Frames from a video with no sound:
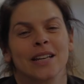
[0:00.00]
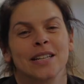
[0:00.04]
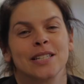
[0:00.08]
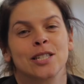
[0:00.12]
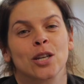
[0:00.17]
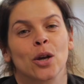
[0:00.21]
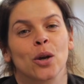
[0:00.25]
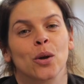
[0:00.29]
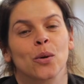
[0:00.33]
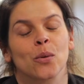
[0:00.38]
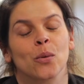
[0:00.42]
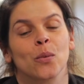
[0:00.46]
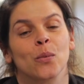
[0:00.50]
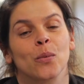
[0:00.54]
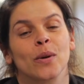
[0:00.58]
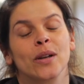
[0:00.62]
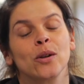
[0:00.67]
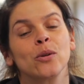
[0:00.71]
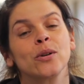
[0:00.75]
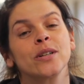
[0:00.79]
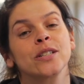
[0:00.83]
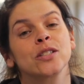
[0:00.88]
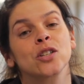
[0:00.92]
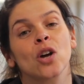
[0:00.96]
So we're
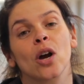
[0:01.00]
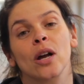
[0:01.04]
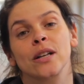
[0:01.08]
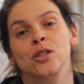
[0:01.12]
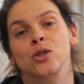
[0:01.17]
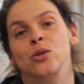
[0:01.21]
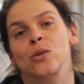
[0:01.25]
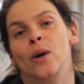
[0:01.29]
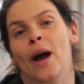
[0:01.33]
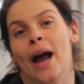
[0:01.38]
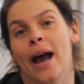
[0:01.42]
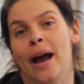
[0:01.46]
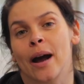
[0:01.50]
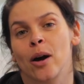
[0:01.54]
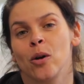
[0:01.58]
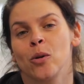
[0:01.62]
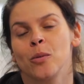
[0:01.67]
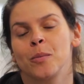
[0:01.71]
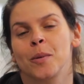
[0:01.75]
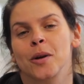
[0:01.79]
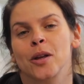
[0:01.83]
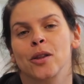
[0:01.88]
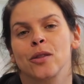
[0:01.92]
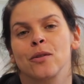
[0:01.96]
not entirely sure
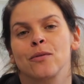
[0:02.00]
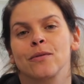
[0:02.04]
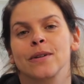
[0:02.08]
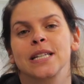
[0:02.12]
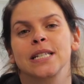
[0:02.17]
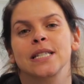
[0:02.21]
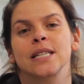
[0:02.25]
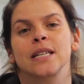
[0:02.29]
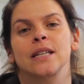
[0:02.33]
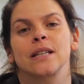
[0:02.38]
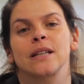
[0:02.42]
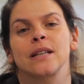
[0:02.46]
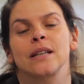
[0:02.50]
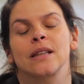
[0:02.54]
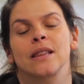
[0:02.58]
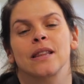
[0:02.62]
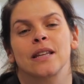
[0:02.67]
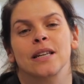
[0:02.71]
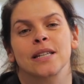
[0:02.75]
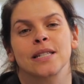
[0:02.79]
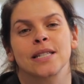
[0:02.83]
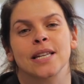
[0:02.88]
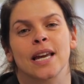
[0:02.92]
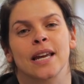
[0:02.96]
how, but the reason
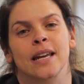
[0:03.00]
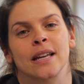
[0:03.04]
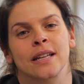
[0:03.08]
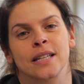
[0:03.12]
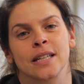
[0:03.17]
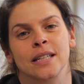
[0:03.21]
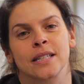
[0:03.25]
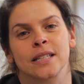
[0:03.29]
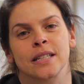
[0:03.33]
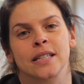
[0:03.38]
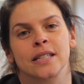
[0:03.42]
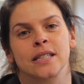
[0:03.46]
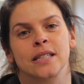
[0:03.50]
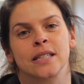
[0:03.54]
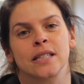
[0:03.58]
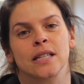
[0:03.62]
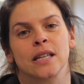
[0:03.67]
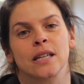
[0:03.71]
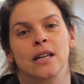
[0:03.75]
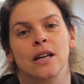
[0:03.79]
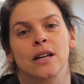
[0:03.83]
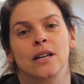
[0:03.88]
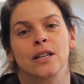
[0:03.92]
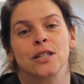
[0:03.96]
that Zaya needed
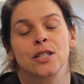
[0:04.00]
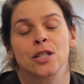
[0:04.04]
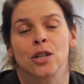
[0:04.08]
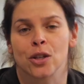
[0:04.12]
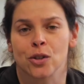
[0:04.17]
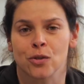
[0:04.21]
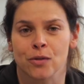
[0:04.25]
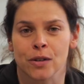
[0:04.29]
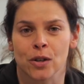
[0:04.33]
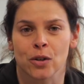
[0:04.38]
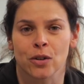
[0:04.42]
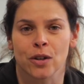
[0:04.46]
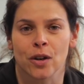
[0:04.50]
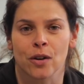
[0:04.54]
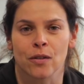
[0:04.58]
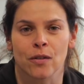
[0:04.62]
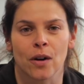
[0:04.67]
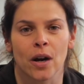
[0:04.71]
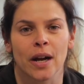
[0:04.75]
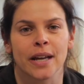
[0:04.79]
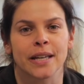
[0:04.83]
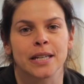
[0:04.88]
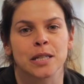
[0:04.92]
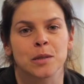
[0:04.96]
surgery on her
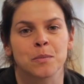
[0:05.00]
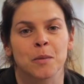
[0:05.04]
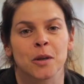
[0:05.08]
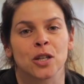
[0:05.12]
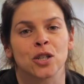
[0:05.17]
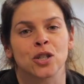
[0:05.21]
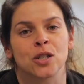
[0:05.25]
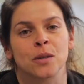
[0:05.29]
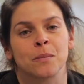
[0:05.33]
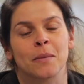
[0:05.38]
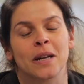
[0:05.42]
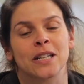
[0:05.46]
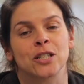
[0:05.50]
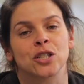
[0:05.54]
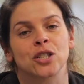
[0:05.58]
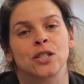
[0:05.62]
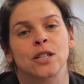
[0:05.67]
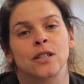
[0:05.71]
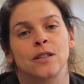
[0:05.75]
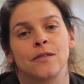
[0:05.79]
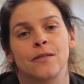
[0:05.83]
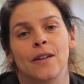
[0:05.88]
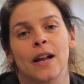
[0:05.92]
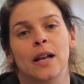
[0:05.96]
eye is because she managed
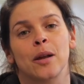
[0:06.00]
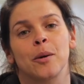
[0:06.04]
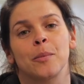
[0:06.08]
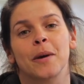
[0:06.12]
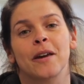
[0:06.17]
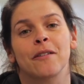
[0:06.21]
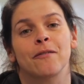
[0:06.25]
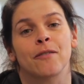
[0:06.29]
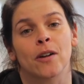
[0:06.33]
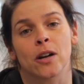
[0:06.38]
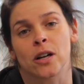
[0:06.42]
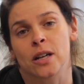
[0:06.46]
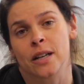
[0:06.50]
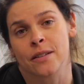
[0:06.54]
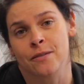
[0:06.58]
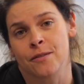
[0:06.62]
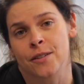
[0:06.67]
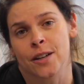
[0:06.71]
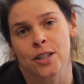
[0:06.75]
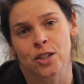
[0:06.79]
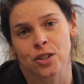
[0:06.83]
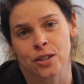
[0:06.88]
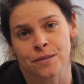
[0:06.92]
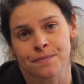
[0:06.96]
to develop a fungal
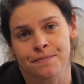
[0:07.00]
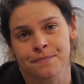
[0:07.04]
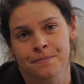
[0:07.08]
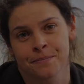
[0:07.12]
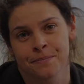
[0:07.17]
infection.